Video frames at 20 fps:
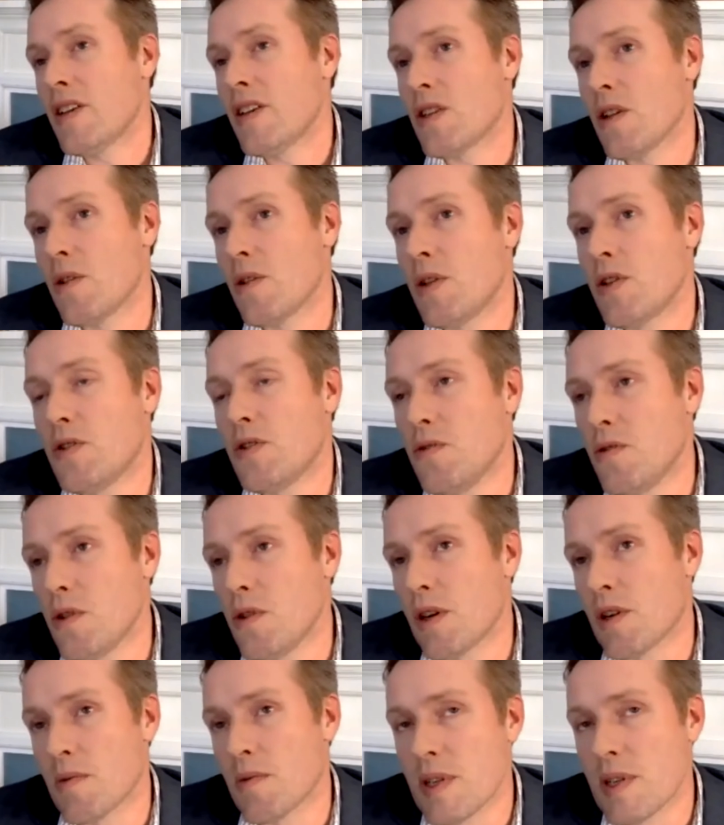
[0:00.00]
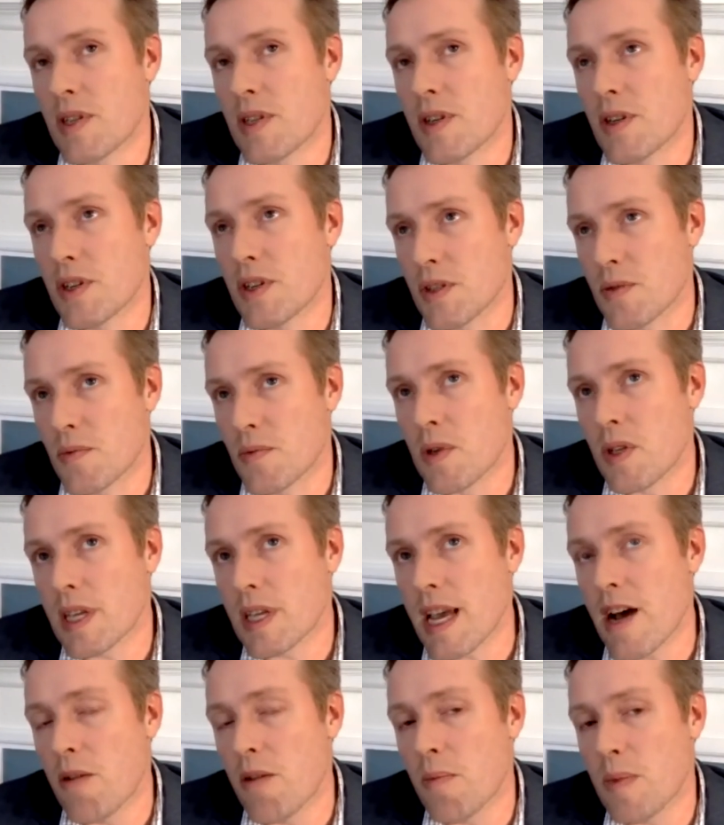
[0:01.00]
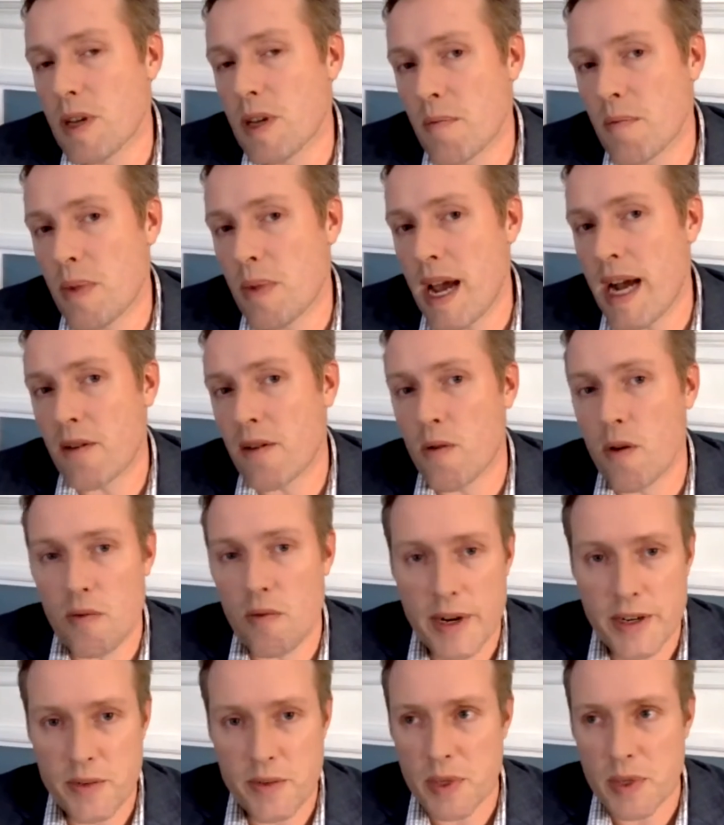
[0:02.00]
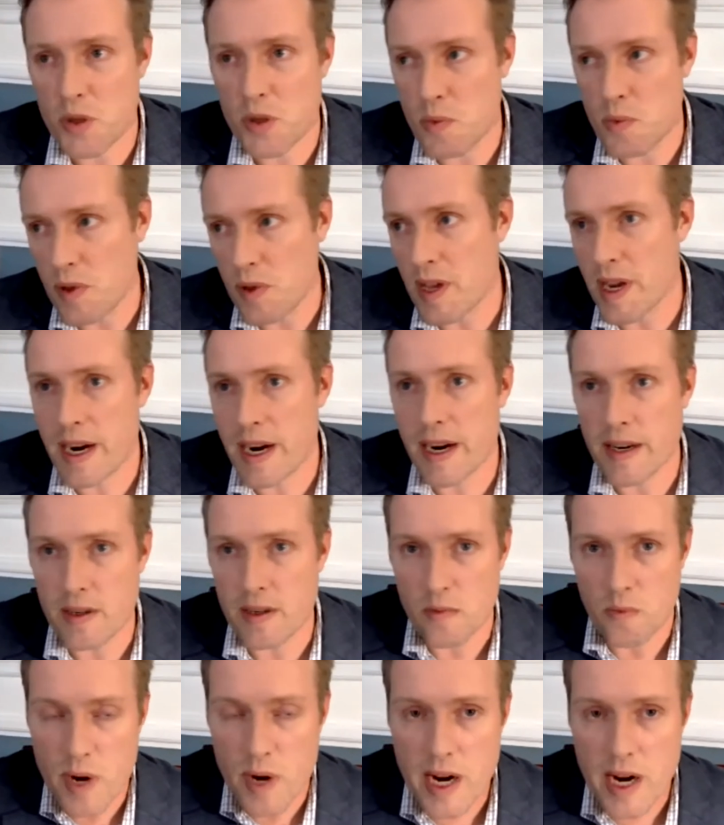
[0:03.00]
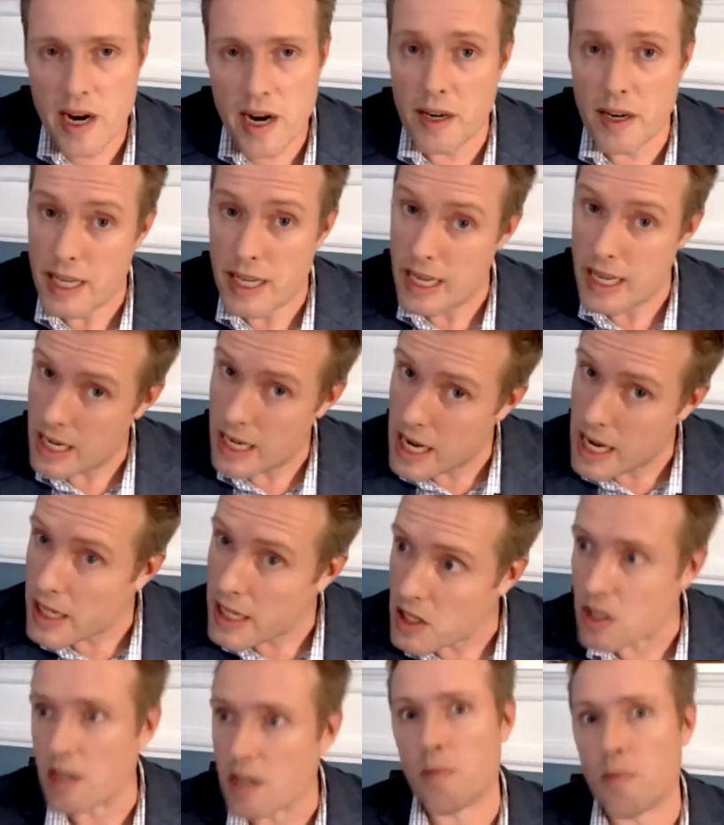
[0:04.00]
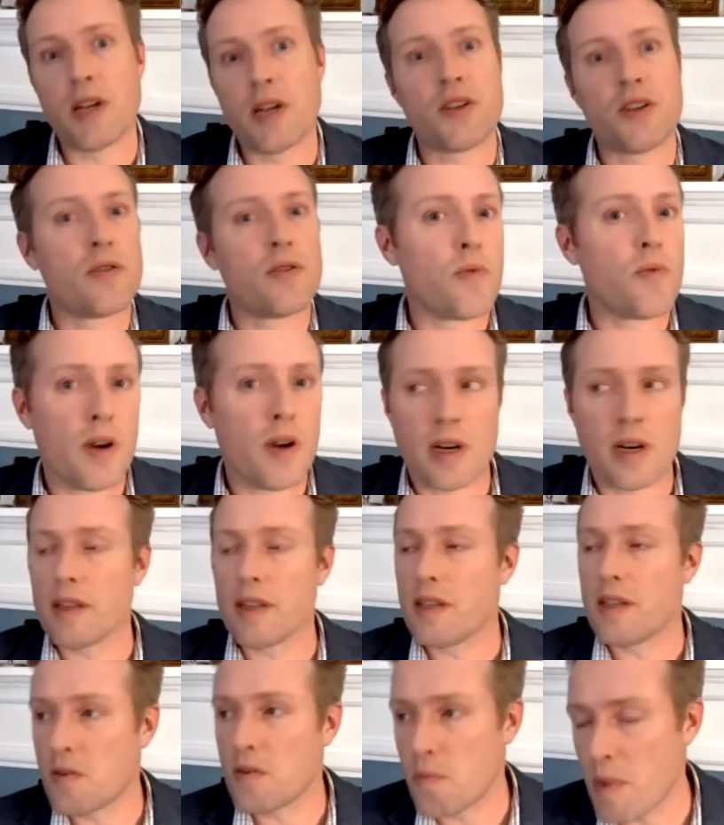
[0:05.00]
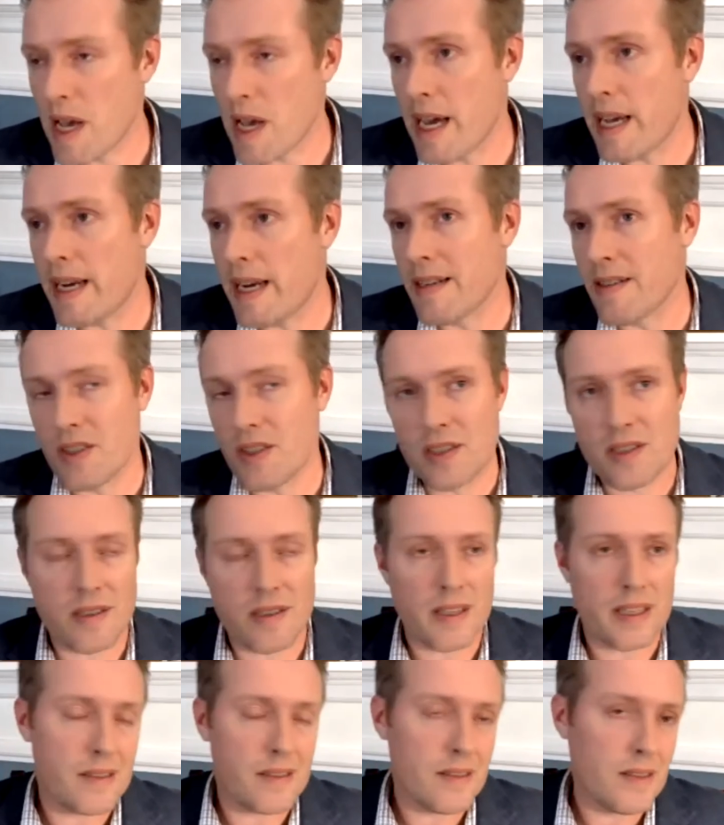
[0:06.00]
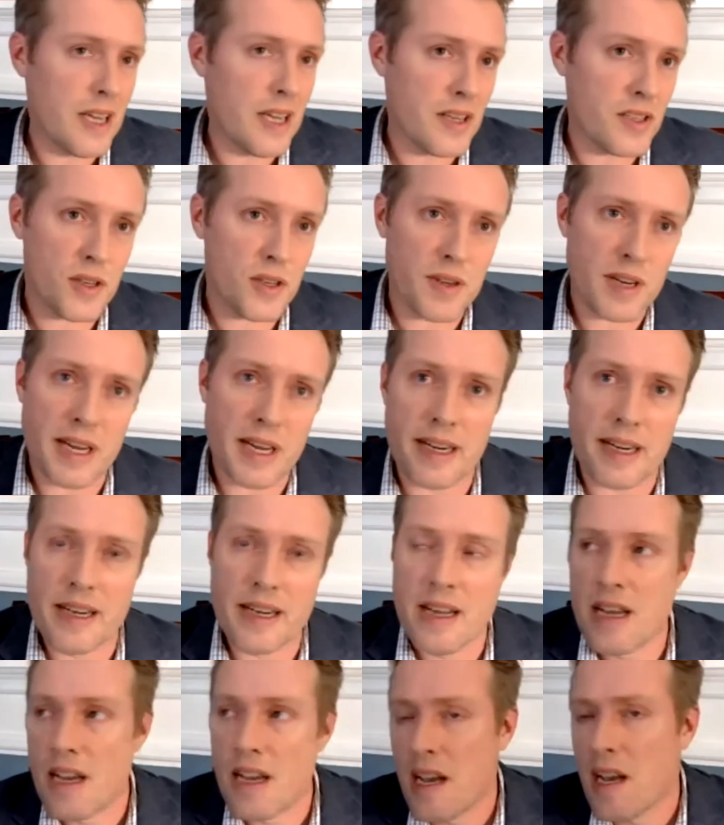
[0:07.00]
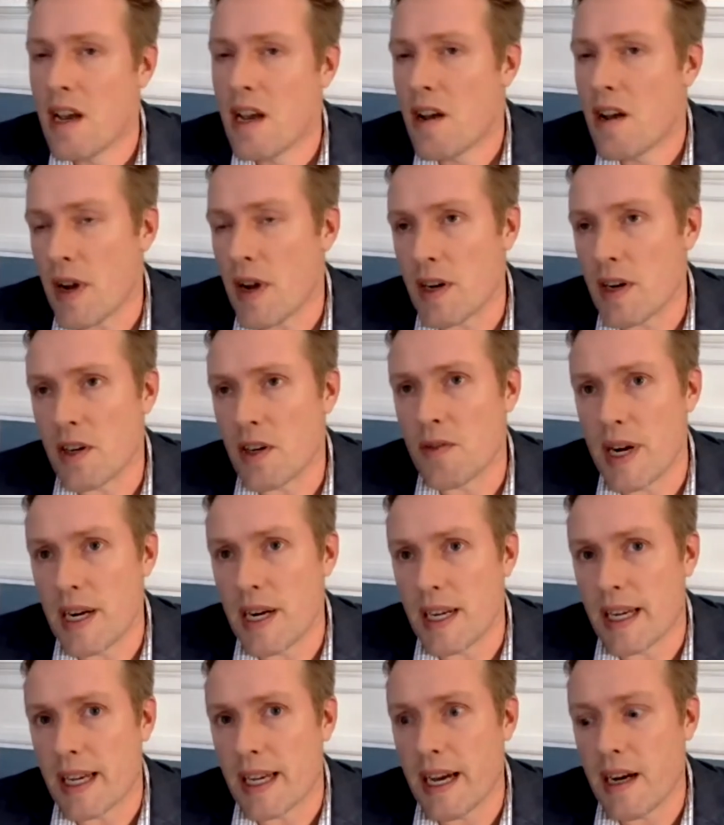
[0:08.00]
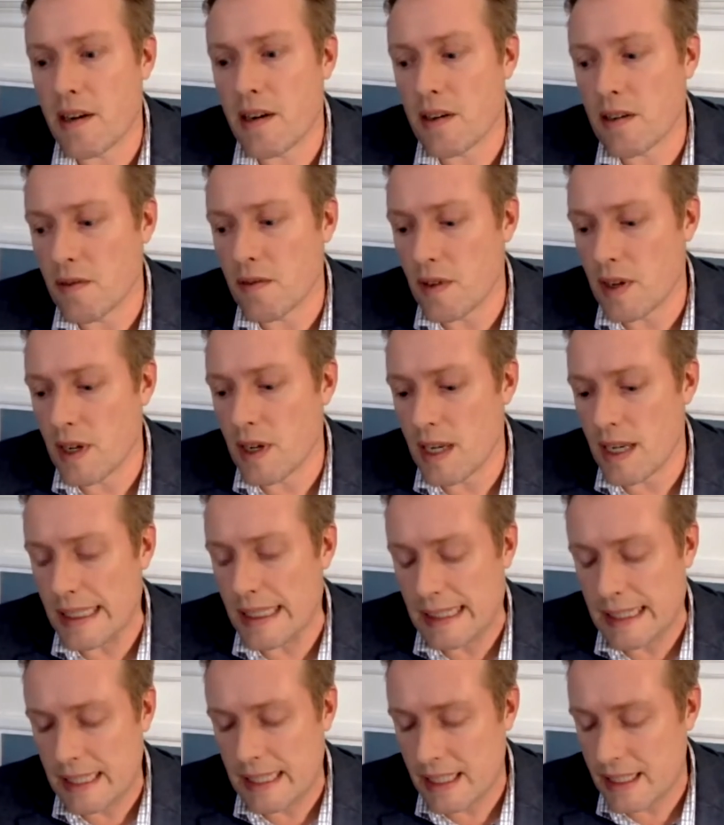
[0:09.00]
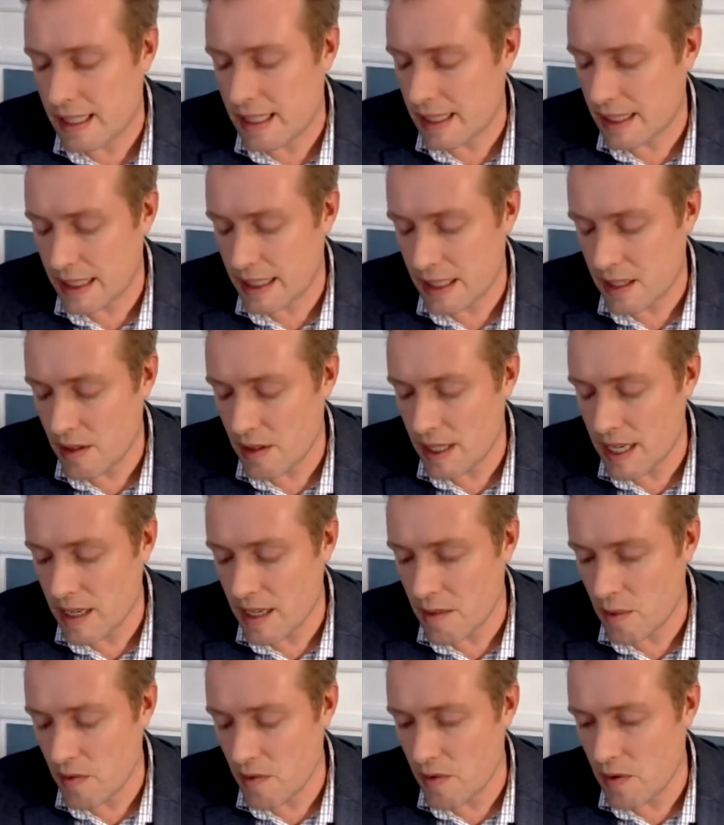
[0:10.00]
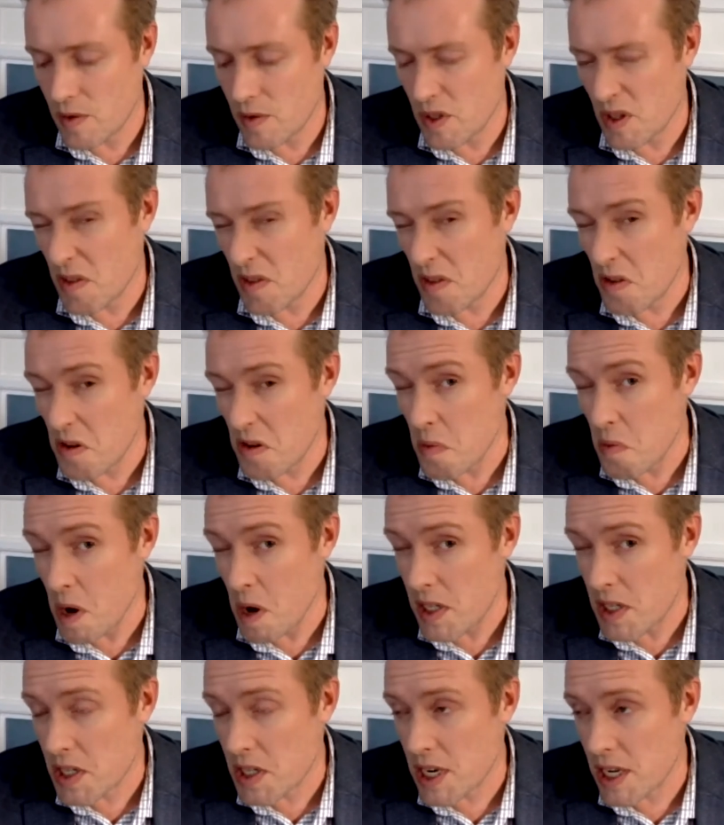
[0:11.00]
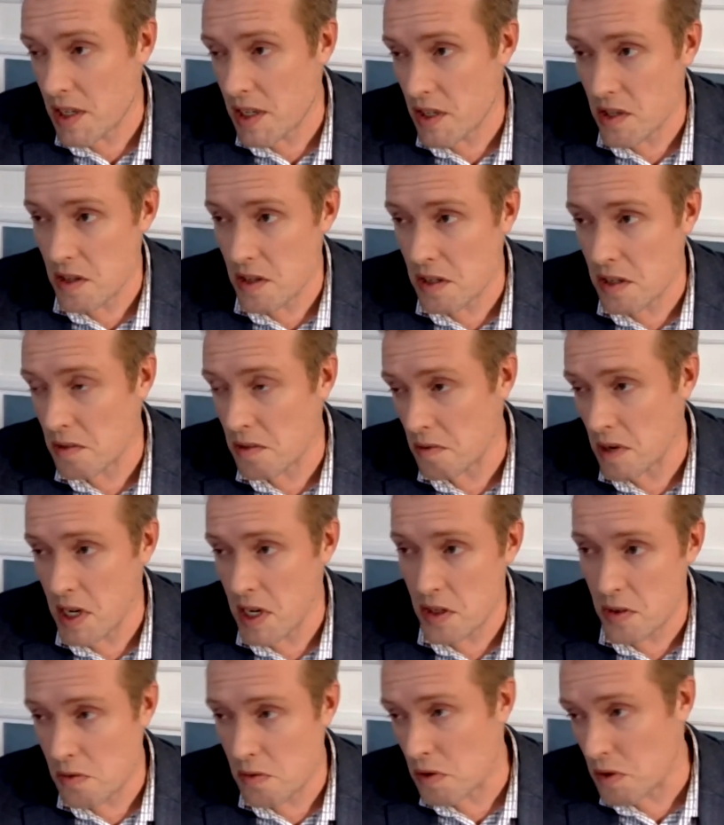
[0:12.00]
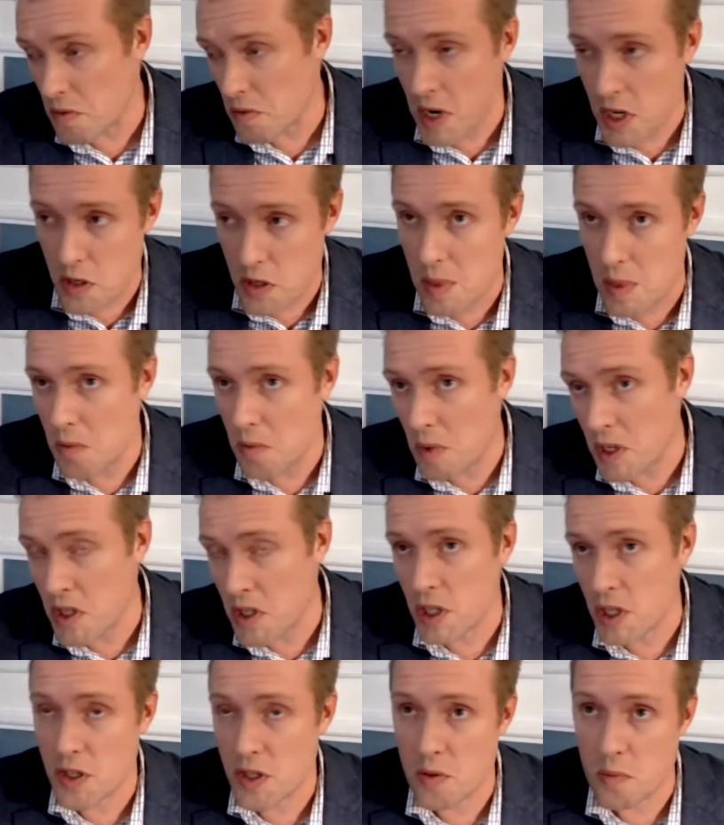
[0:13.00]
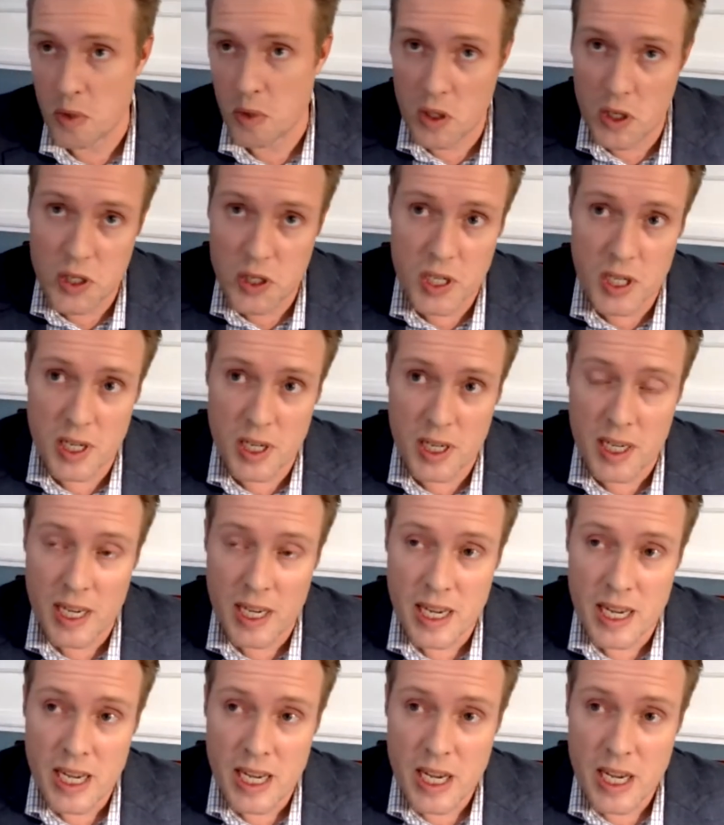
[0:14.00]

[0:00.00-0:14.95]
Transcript: So his New York research has really helped me unpack what regiments were there and where, and he has done pension work on these men. And just like yesterday, found a great account of uh, I think I already got him confused. a Third Westchester Red Third Regiment Westchester Militia,